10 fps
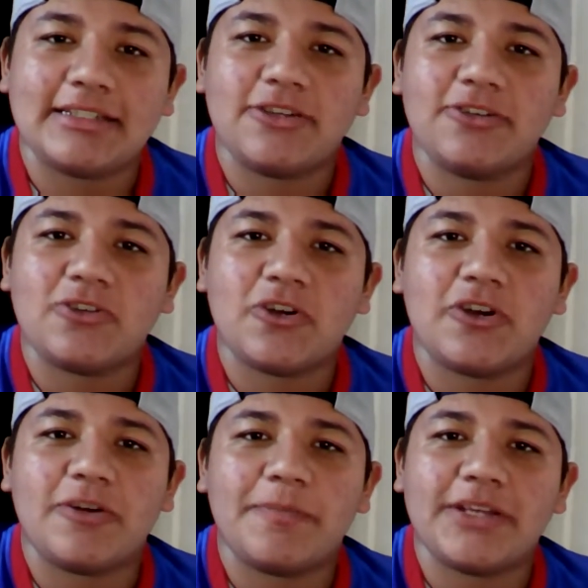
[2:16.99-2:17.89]
shows
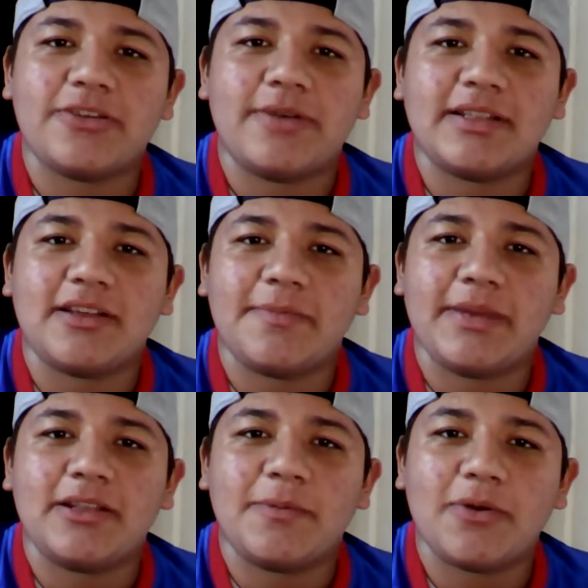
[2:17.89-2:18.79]
her picture right there
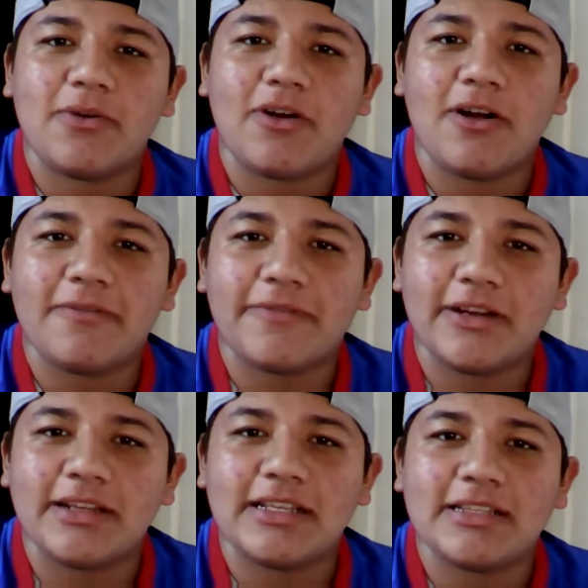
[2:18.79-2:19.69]
being the pro
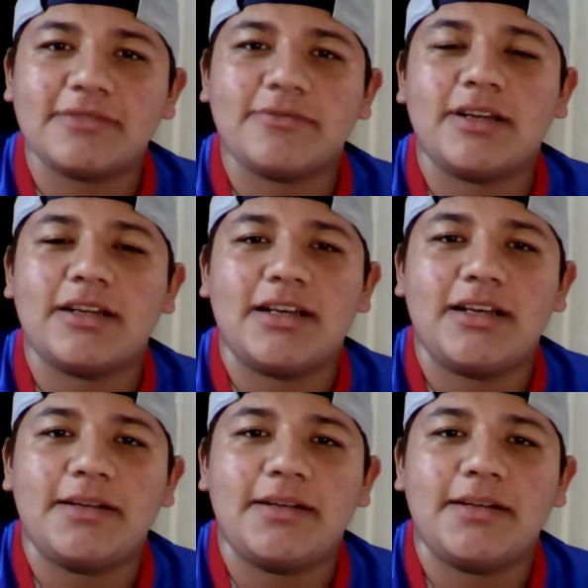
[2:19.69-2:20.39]
golfer. And this is when